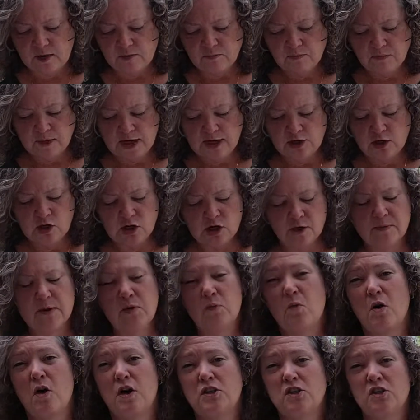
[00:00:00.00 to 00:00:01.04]
My
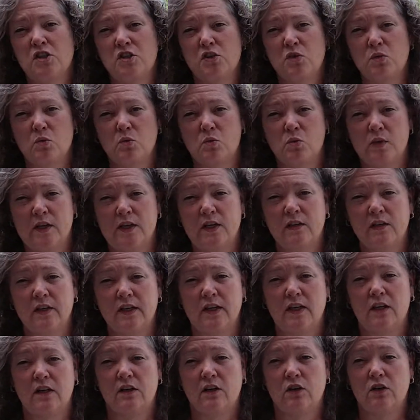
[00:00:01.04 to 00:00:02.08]
Garmin watch is a
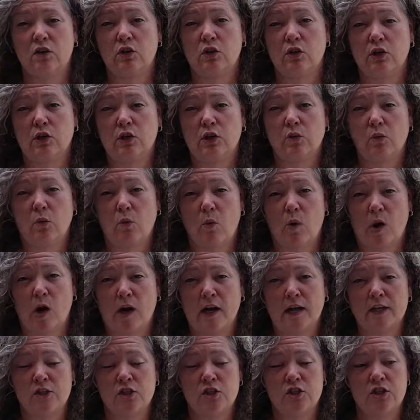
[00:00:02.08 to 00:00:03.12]
really good
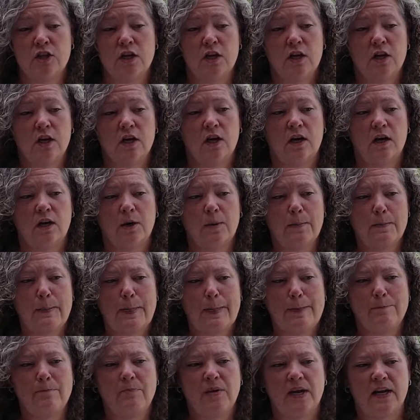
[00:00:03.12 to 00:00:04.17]
watch,
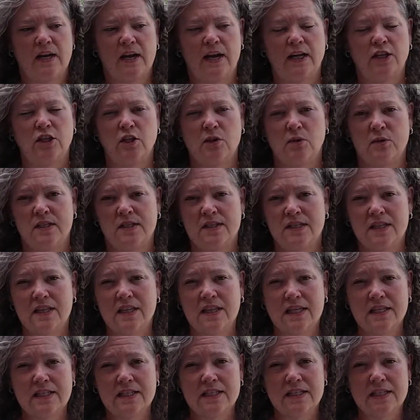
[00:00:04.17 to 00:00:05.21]
but I noticed that
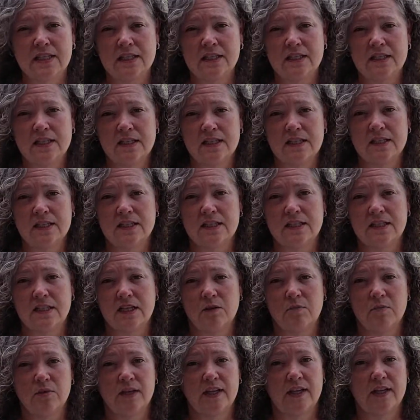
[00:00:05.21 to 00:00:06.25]
the ascent isn't
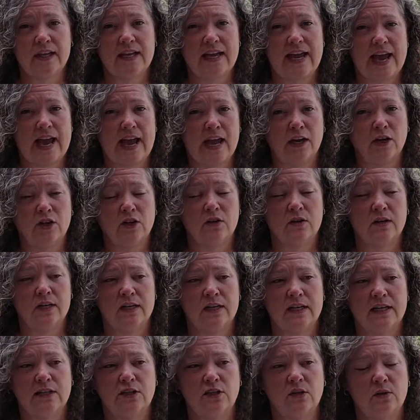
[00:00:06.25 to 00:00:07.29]
completely accurate,
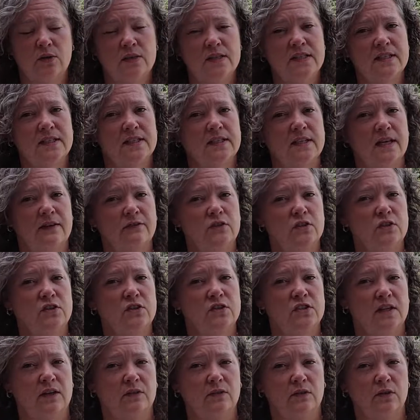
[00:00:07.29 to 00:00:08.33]
and I noticed this after
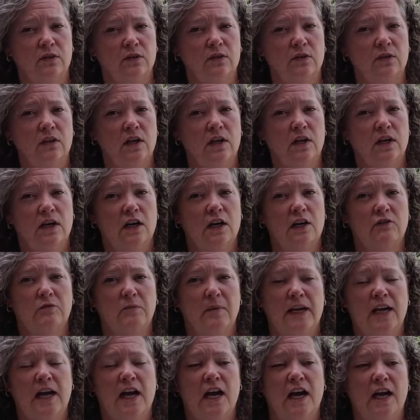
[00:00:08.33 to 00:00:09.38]
several of
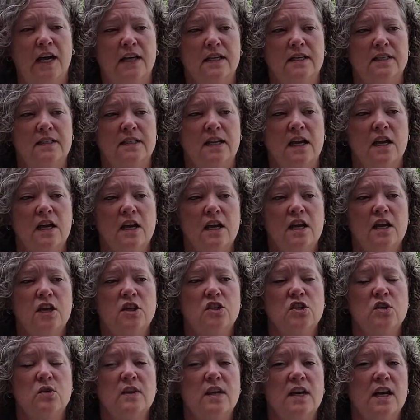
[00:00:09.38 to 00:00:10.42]
my hikes.
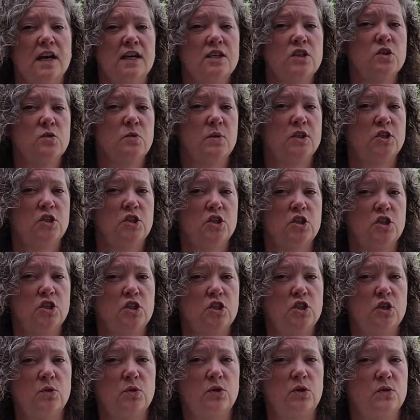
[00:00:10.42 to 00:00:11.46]
So then I switched
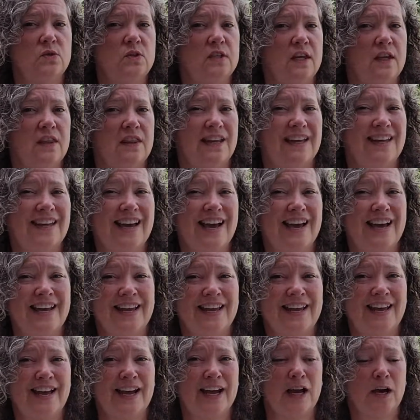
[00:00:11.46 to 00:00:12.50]
to using the
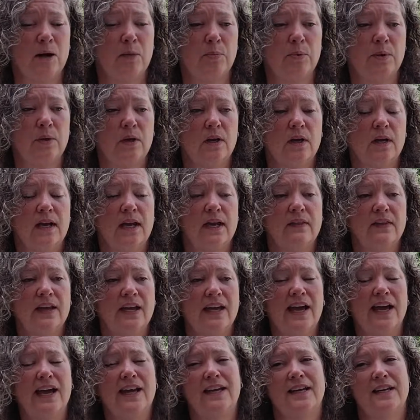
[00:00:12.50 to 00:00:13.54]
Gaia app, and the
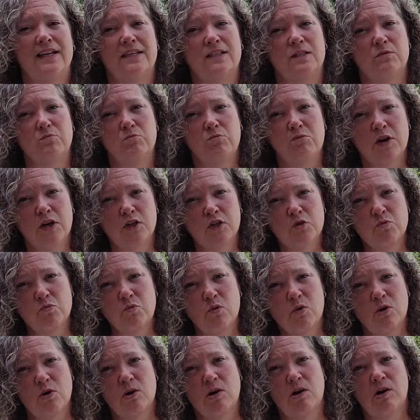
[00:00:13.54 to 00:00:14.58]
Gaia is much
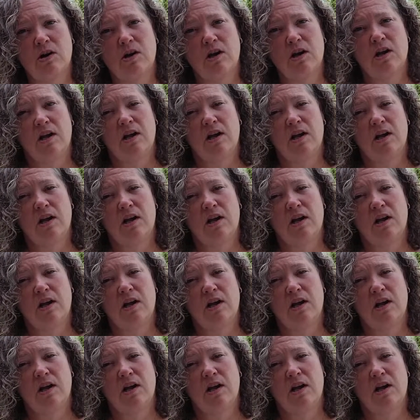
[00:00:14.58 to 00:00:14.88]
more